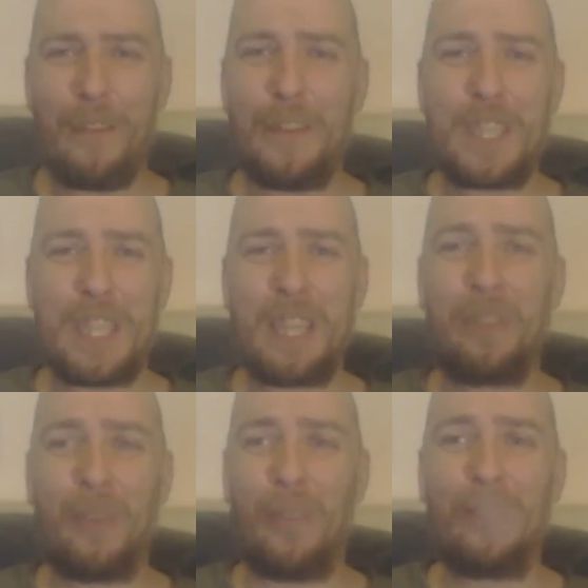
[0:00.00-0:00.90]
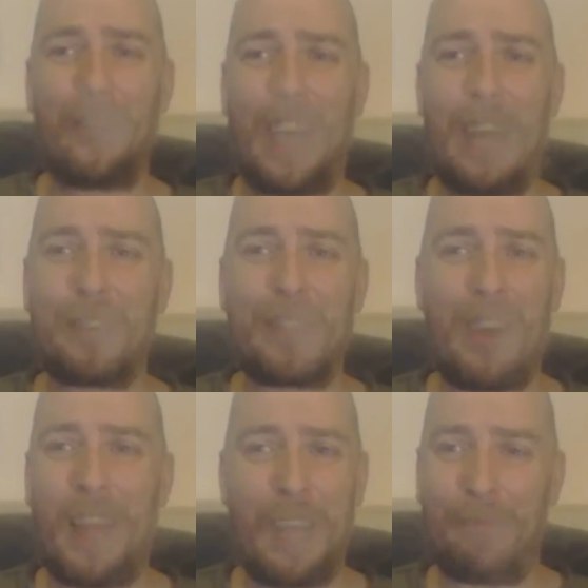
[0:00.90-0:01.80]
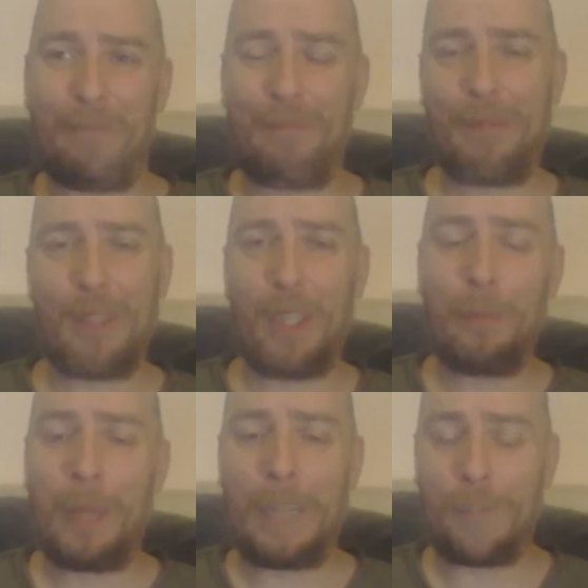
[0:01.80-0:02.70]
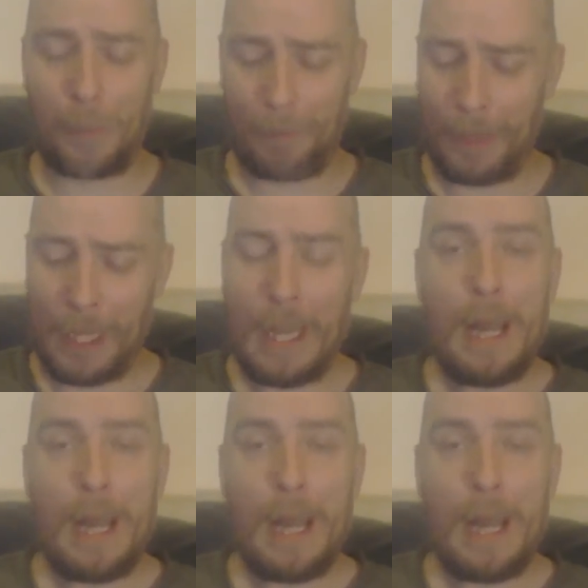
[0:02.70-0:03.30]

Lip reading: Off a single coil, clouds like that, unbelievable.